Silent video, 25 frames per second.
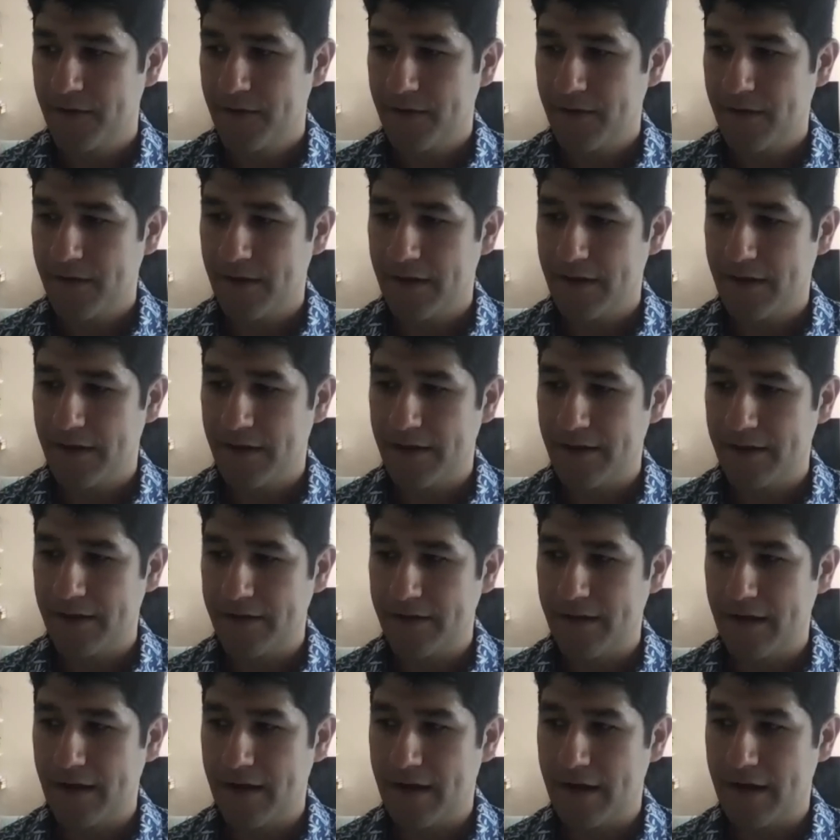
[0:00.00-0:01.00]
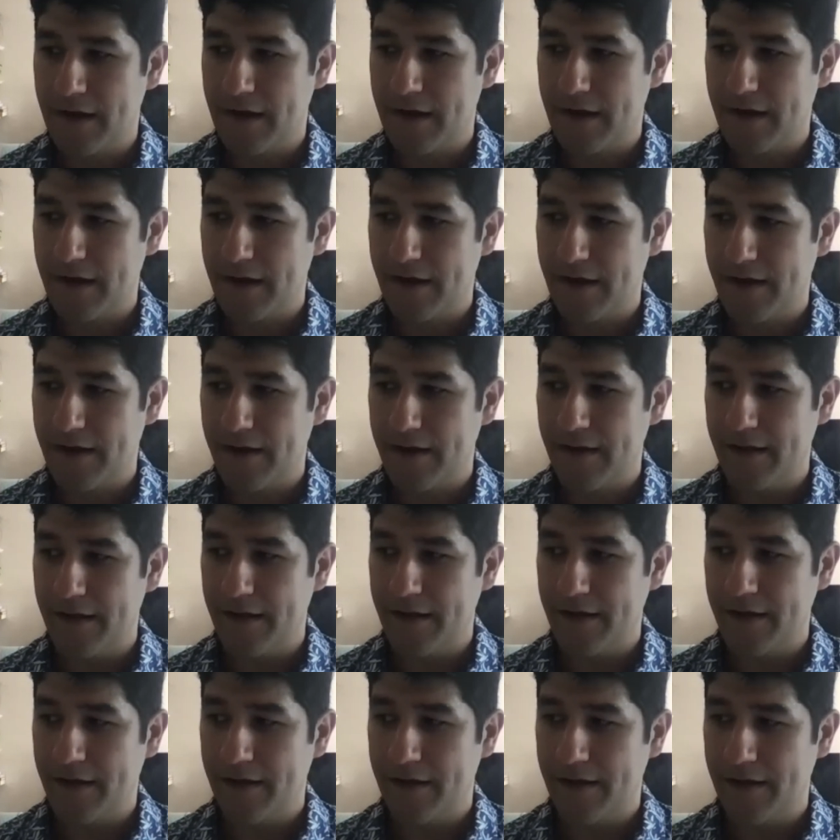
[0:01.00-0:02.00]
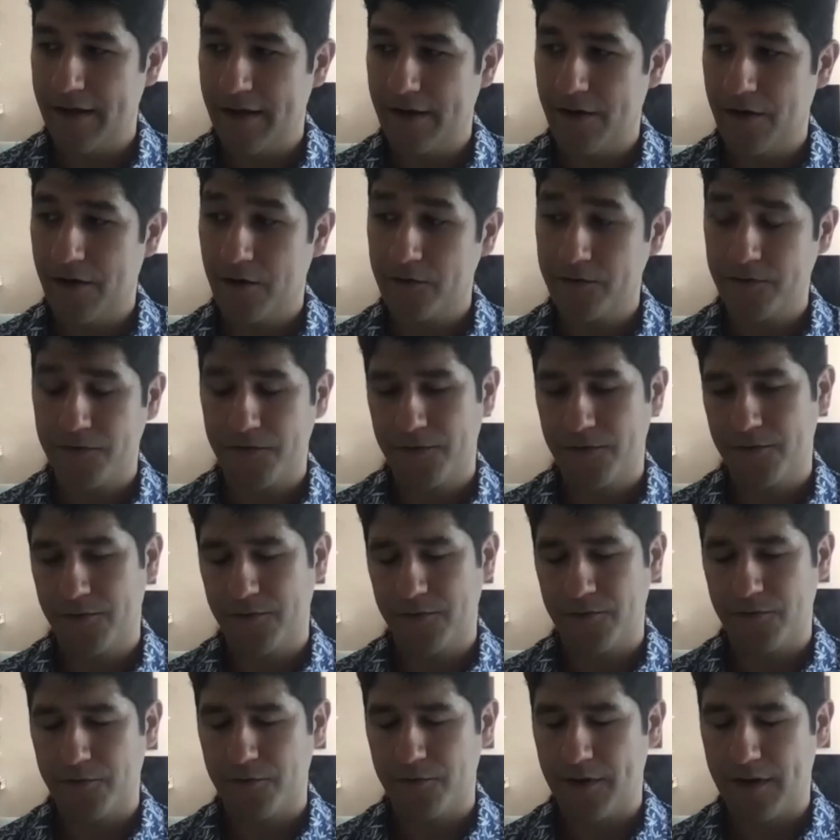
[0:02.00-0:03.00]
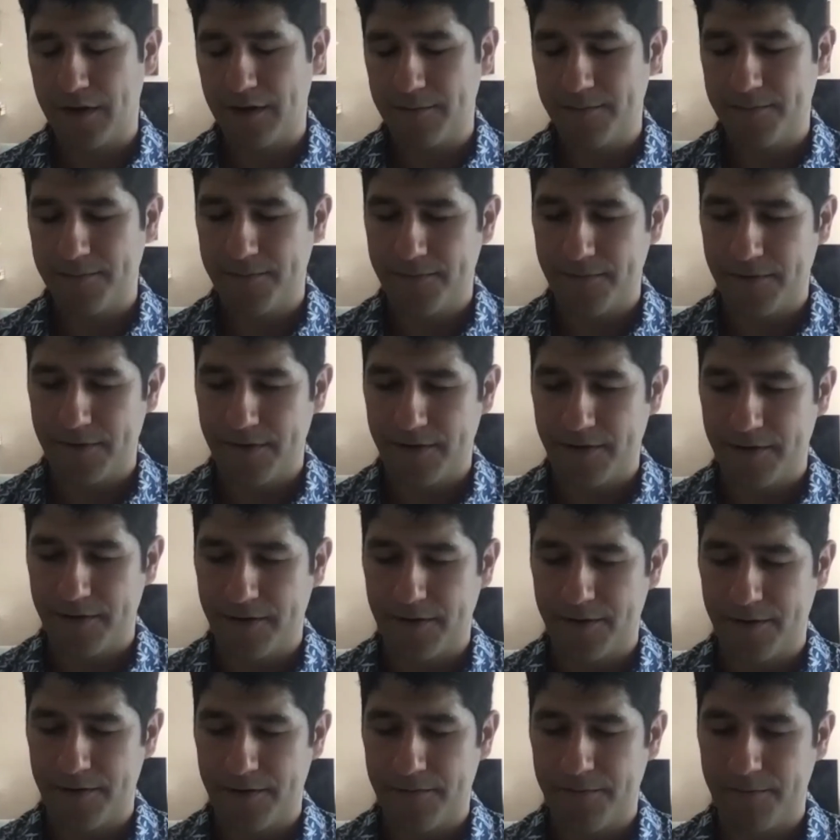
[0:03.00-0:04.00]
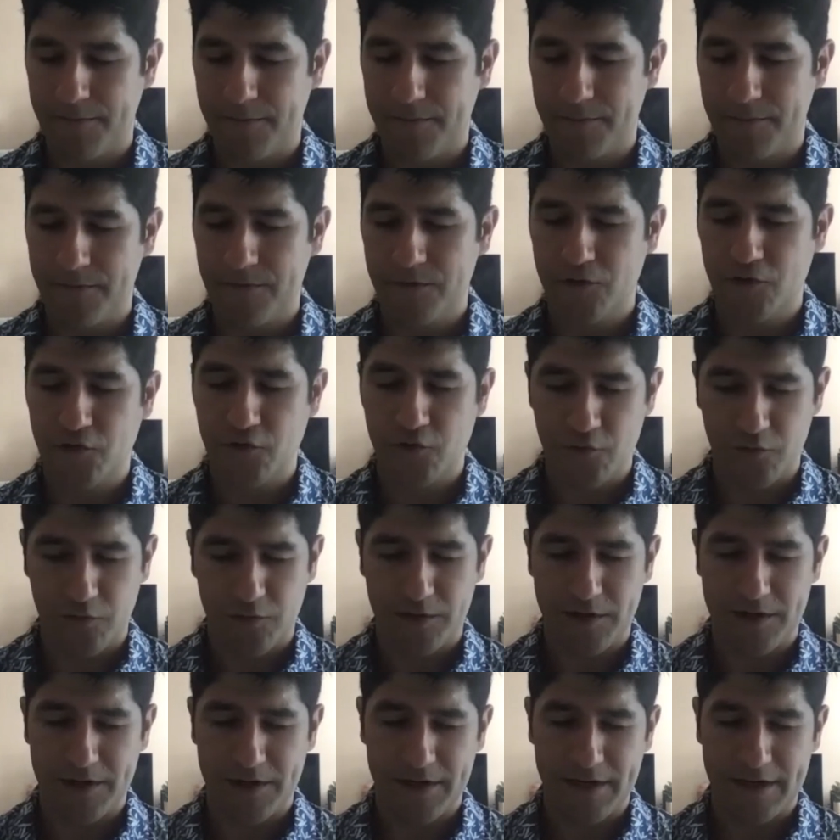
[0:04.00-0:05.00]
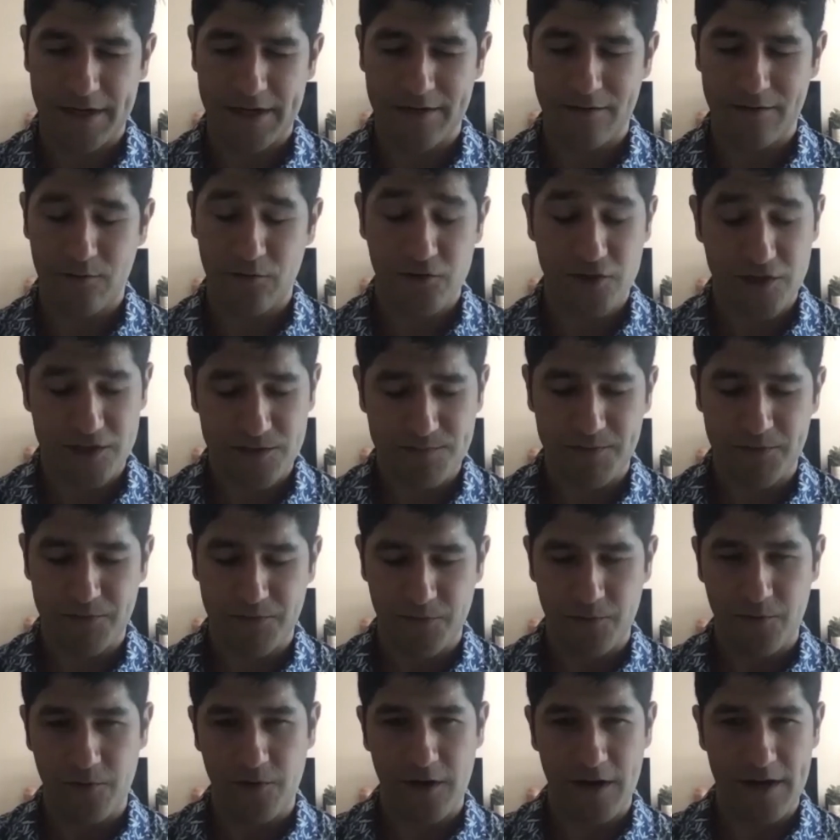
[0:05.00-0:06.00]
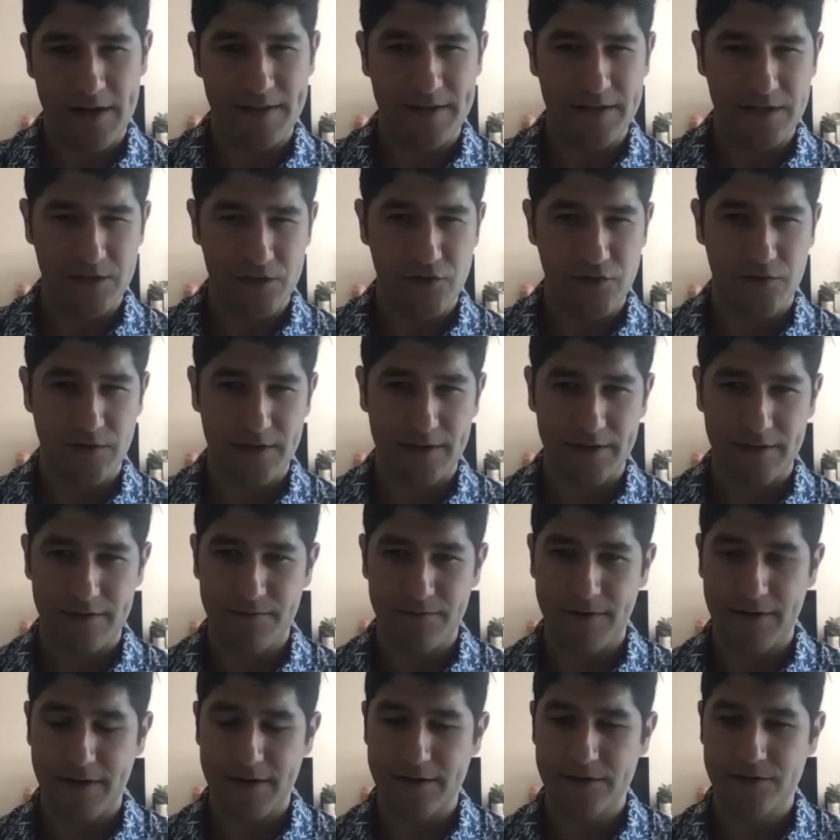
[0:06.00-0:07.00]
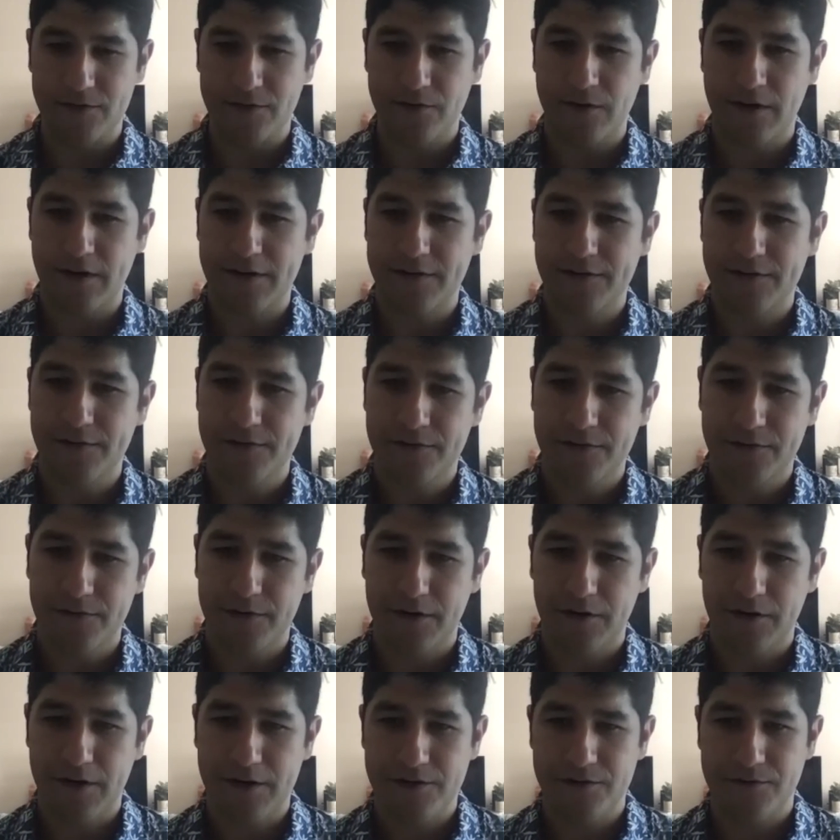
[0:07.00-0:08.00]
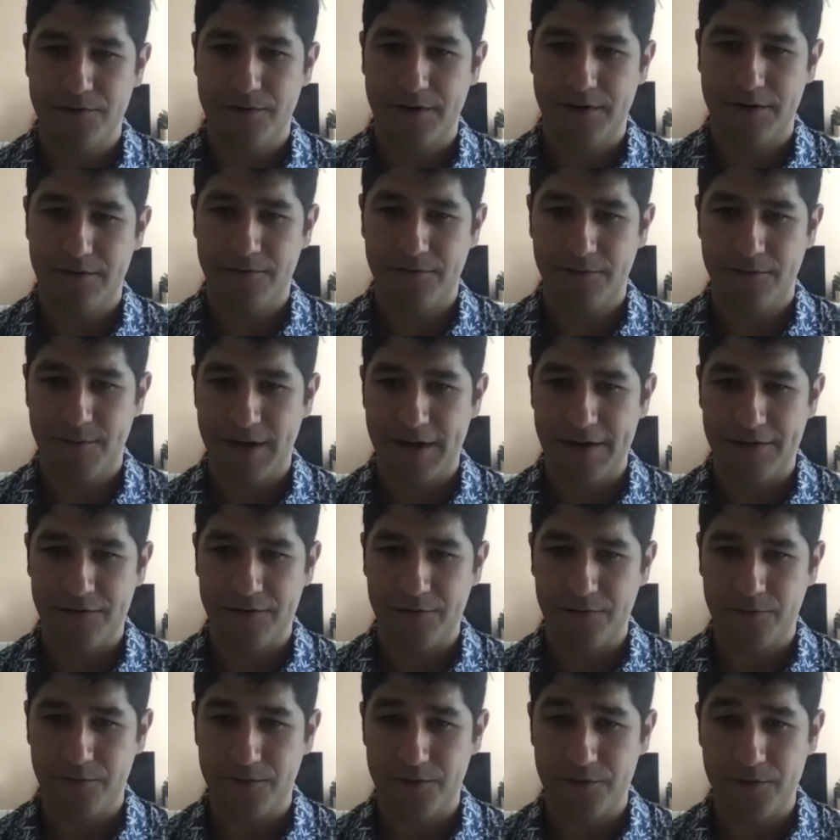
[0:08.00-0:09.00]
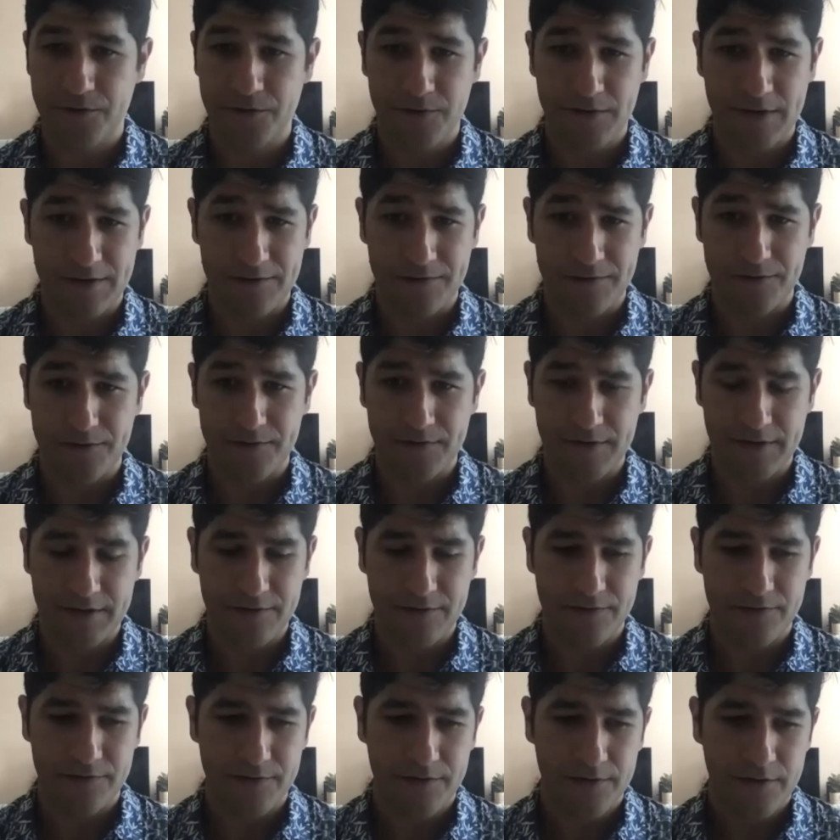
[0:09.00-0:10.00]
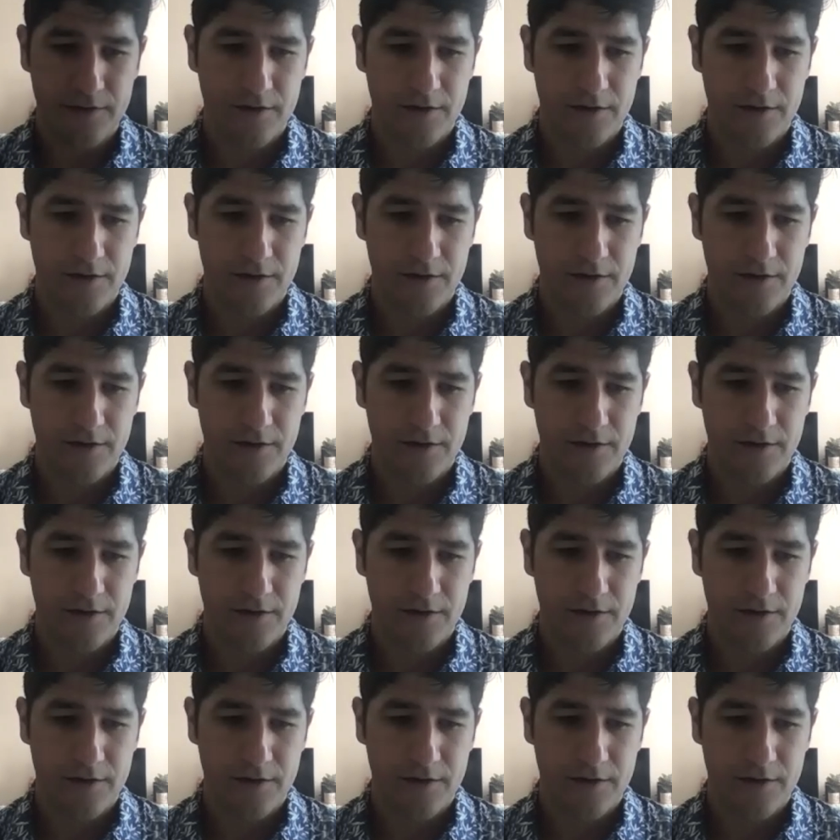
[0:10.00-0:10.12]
and I also grew up um, during, or just before, and then during the financial crisis. So I graduated from high school in two thousand six.